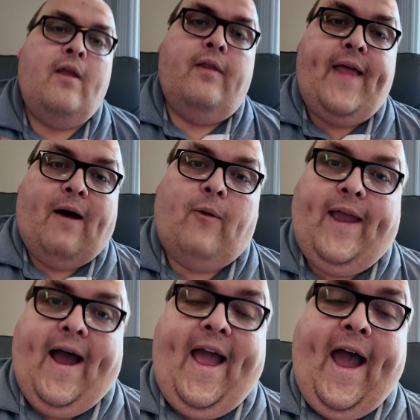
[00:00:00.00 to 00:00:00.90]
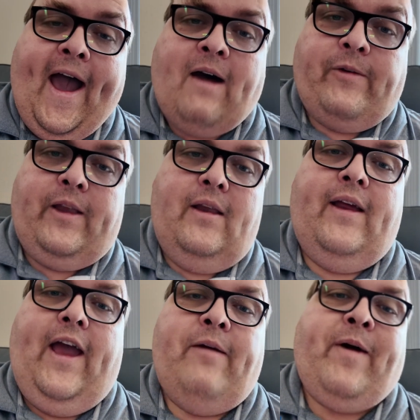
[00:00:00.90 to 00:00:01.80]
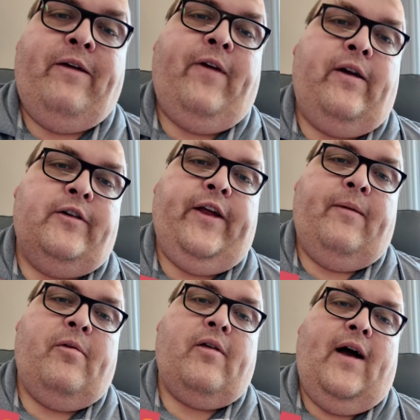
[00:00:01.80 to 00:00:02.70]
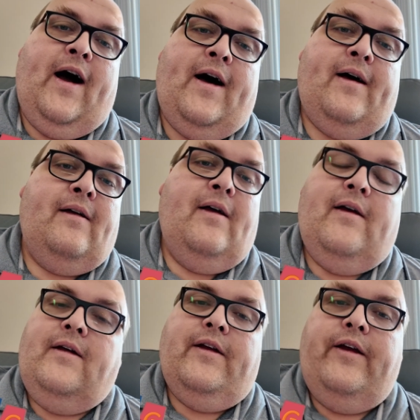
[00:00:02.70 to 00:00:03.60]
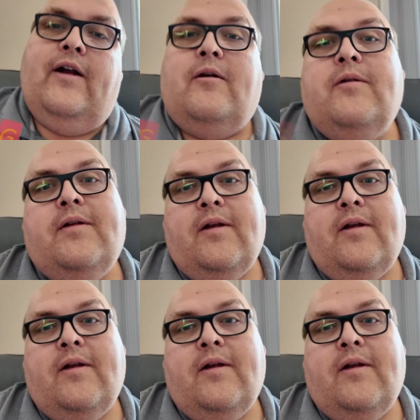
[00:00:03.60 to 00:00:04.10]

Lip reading: that way I have it at my fingertips. One